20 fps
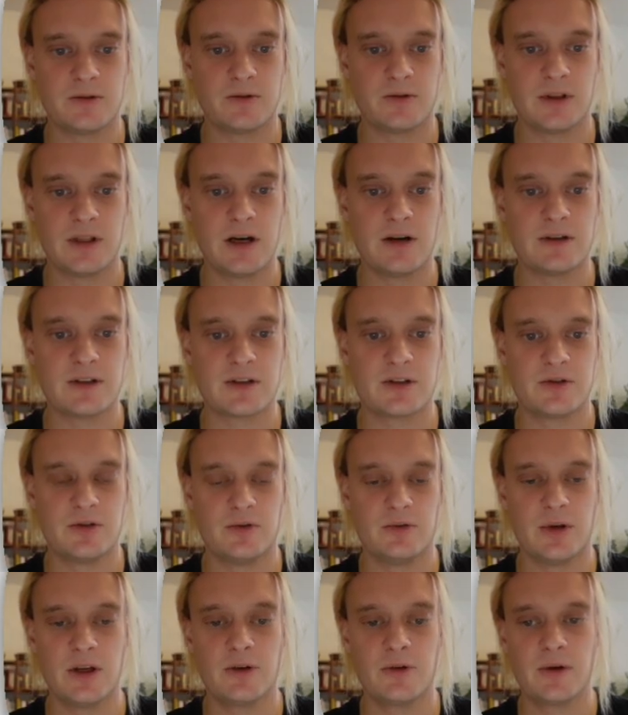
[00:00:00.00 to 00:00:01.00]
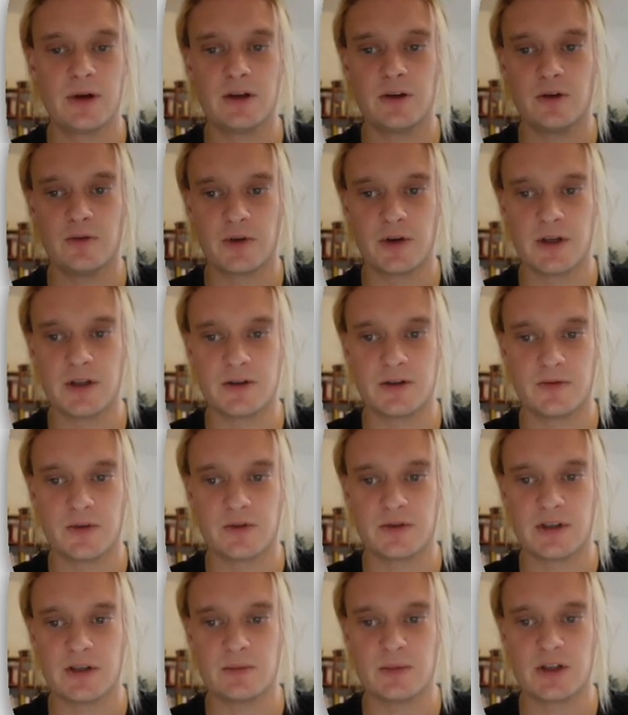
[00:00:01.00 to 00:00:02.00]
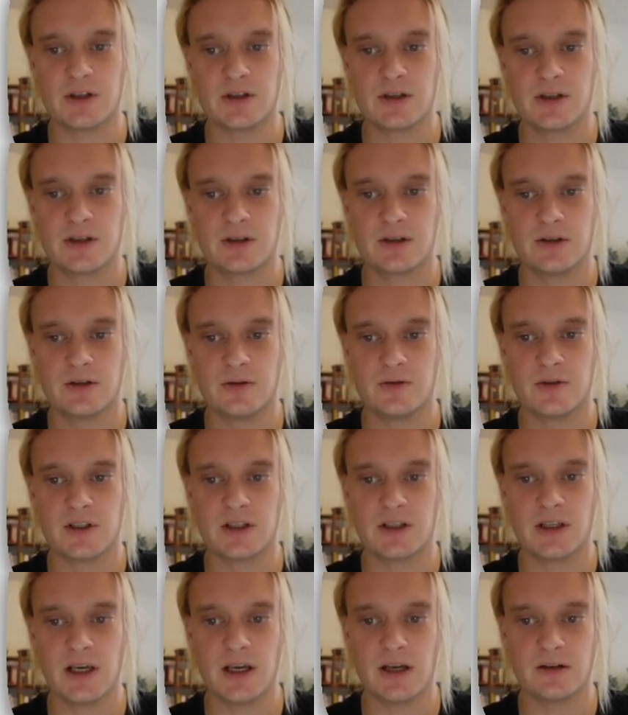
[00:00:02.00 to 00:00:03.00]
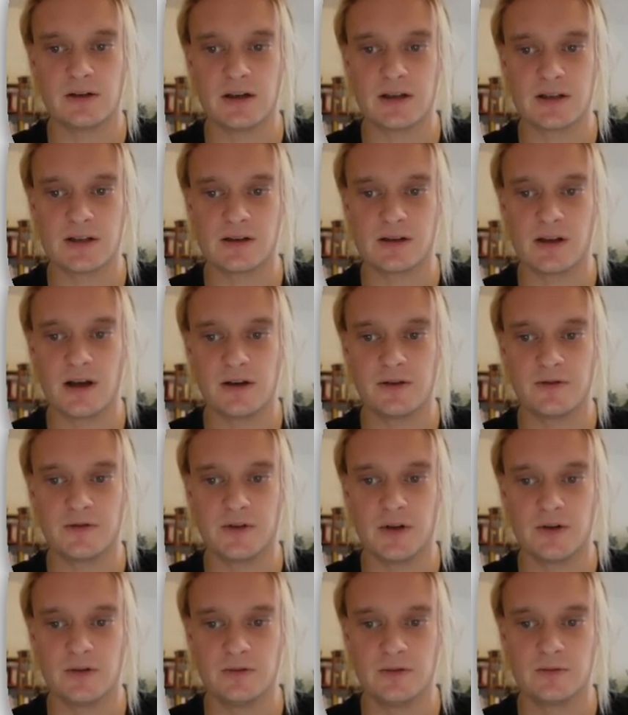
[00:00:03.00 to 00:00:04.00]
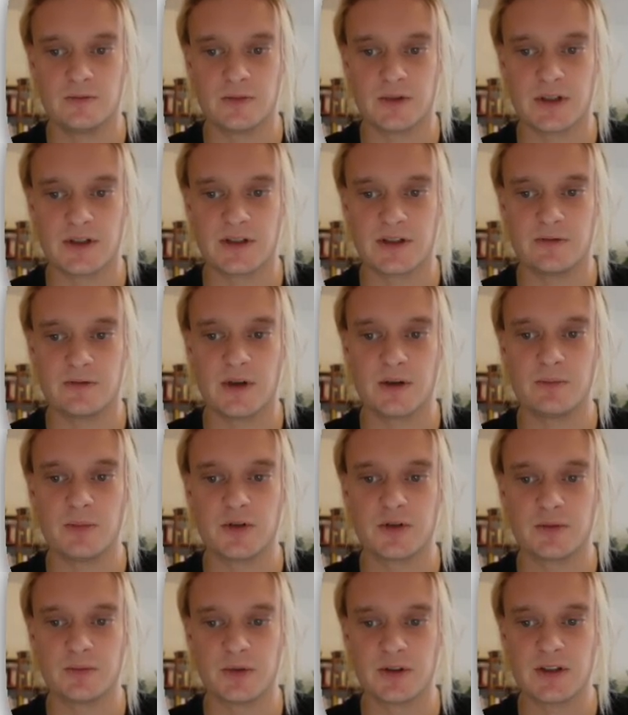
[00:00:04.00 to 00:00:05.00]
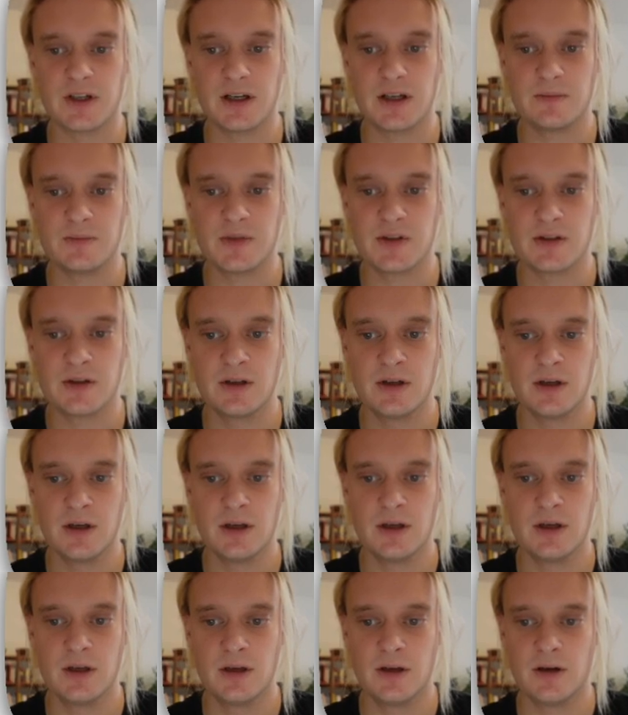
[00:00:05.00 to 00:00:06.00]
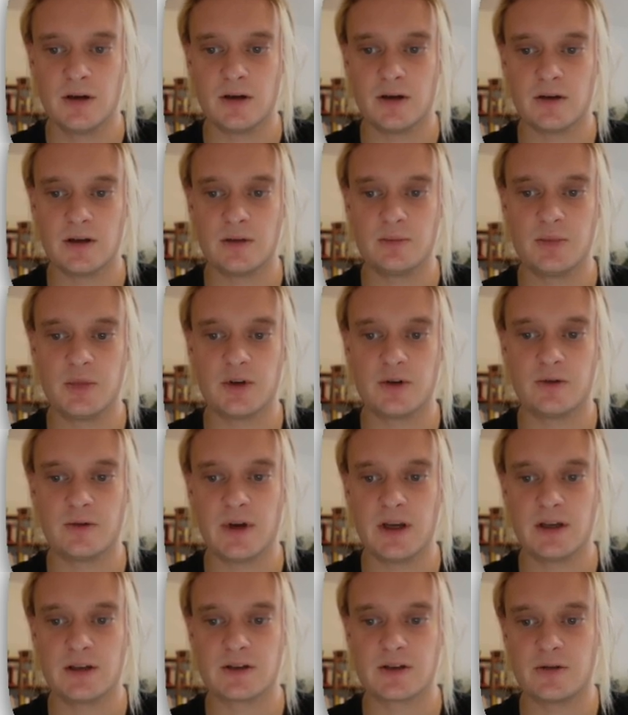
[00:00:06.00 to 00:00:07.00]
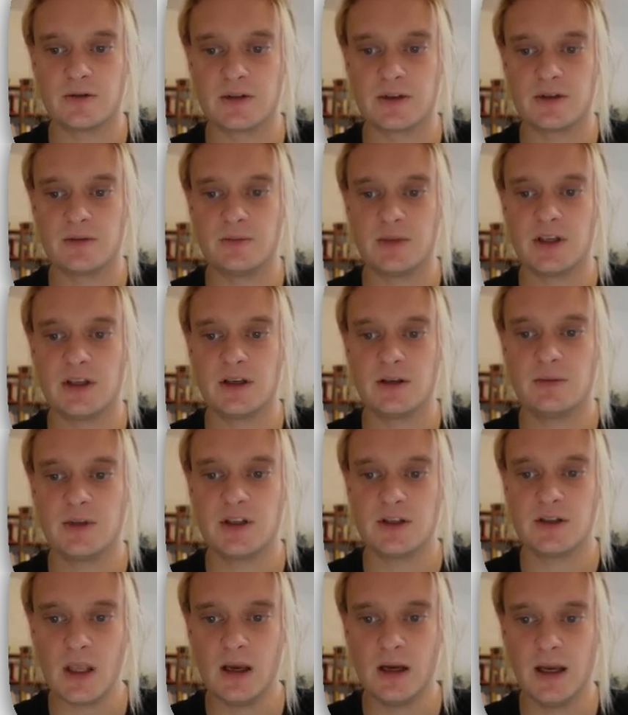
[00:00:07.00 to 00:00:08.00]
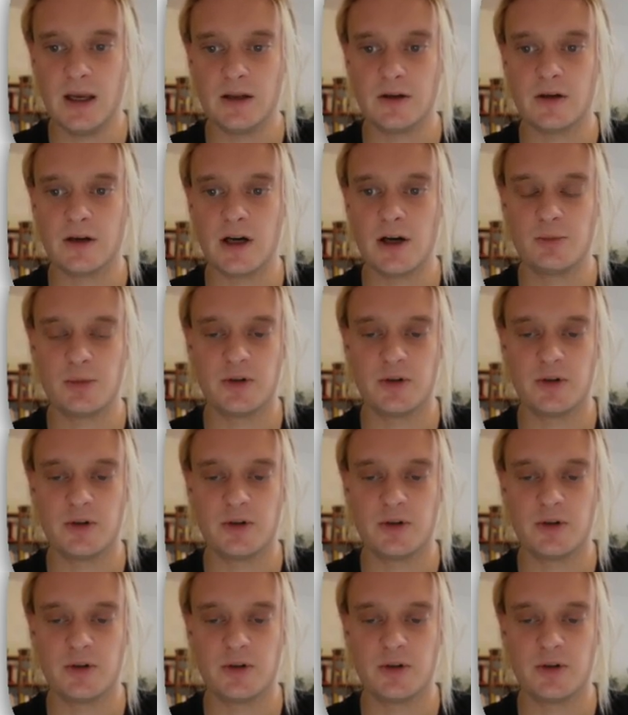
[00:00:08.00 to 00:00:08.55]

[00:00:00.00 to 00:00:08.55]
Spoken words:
allow us to iterate over each of those images using the analyze slide flow. We're going to say run multiple times. Our input array is going to be images, and our output